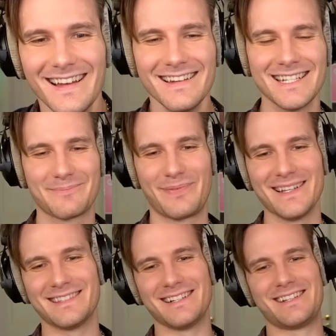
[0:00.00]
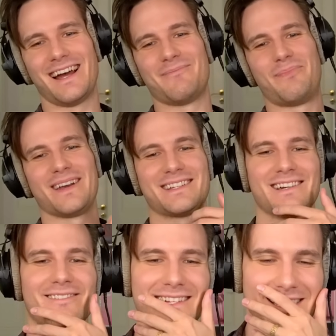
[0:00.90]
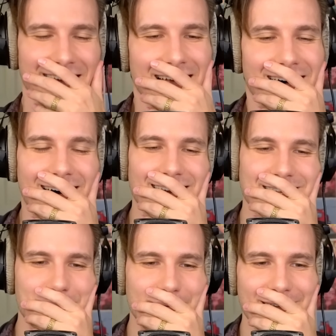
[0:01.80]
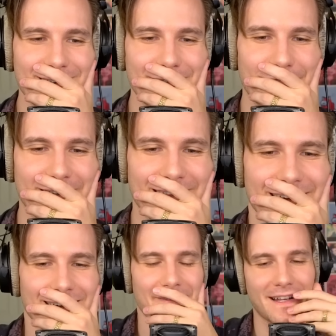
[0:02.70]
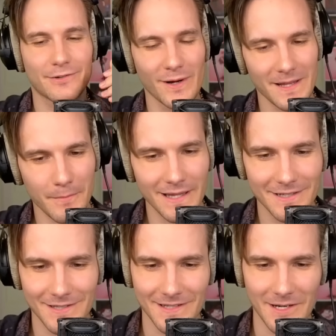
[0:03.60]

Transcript: this giant picture with this. Oh, that's beautiful. That's really malicious